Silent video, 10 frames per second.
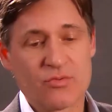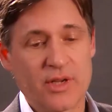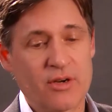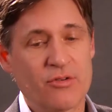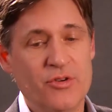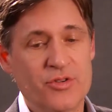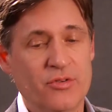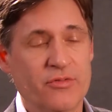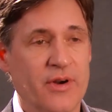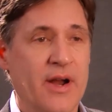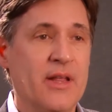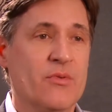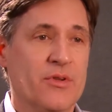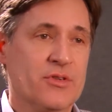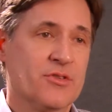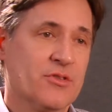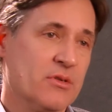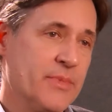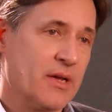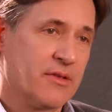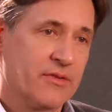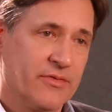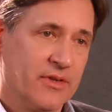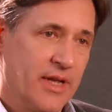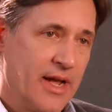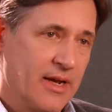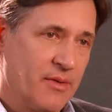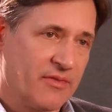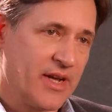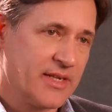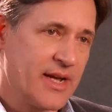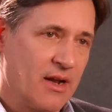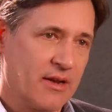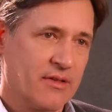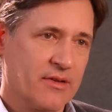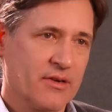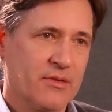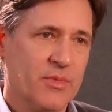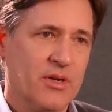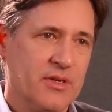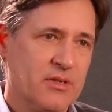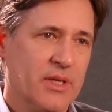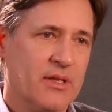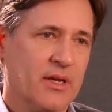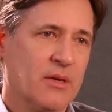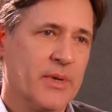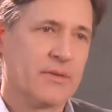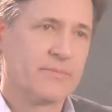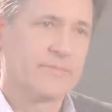really crucial for anyone who's concerned about the economic vitality of their communities to be thinking about.